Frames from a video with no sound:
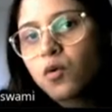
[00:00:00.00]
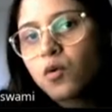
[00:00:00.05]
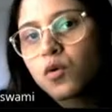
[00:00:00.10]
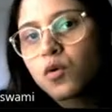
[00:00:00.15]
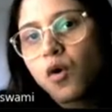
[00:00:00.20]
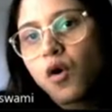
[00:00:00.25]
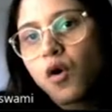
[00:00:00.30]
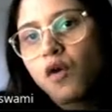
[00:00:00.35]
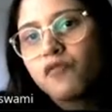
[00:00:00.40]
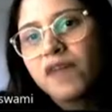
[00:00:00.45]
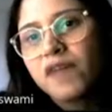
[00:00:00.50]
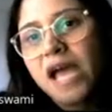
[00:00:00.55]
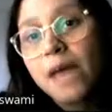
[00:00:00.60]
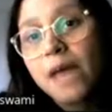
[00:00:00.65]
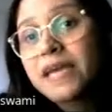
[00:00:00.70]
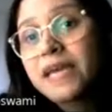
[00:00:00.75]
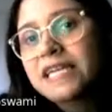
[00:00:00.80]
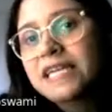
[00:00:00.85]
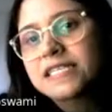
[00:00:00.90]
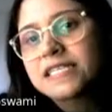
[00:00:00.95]
hole of
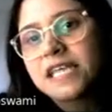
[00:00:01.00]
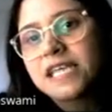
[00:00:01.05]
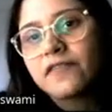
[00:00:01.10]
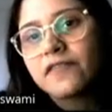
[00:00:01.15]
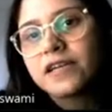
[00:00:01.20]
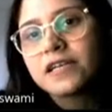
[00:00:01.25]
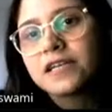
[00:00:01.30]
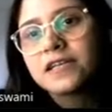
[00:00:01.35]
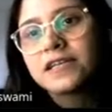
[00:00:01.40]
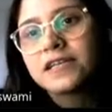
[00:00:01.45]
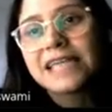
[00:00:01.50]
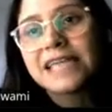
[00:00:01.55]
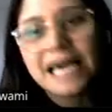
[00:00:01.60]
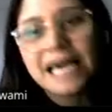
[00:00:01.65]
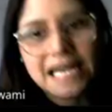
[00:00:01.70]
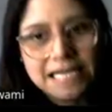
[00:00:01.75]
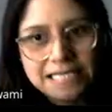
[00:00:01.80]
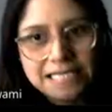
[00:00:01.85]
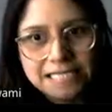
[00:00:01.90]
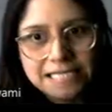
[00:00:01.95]
M87
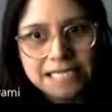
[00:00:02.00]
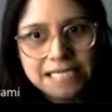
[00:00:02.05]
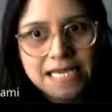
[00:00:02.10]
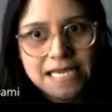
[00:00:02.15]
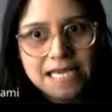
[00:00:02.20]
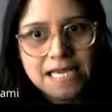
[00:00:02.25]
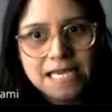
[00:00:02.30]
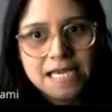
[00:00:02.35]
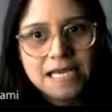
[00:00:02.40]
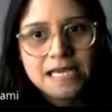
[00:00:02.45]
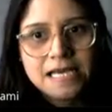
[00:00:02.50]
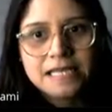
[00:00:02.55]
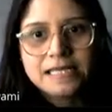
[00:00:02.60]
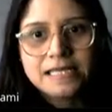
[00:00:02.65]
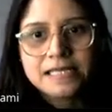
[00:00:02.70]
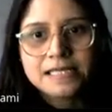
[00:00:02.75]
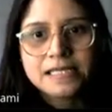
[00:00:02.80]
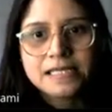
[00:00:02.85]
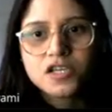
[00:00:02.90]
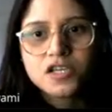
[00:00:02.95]
galaxy.
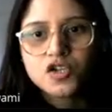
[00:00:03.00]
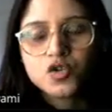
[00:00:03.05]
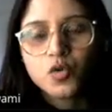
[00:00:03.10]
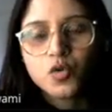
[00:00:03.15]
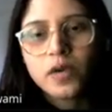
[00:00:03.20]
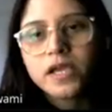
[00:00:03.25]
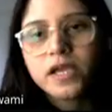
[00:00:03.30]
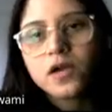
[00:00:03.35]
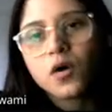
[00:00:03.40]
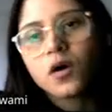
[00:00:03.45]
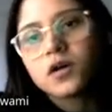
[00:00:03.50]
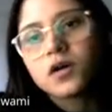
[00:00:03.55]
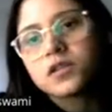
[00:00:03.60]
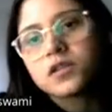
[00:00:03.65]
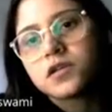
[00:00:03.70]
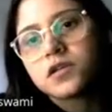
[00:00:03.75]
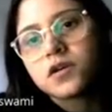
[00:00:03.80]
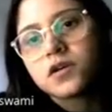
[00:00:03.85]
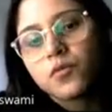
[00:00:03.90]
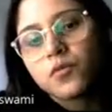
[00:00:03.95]
This is showing on
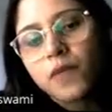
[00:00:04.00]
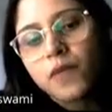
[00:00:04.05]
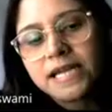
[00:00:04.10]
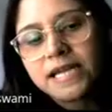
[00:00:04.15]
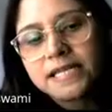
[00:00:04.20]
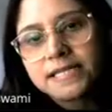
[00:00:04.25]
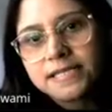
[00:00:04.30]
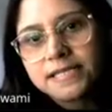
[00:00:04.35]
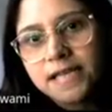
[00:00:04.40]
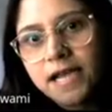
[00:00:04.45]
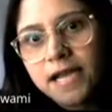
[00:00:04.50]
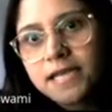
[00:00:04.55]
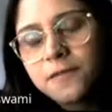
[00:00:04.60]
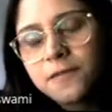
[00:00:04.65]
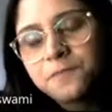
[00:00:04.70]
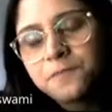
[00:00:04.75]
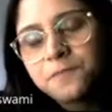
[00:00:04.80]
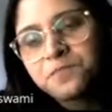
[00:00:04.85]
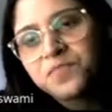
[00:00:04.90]
the right-hand side.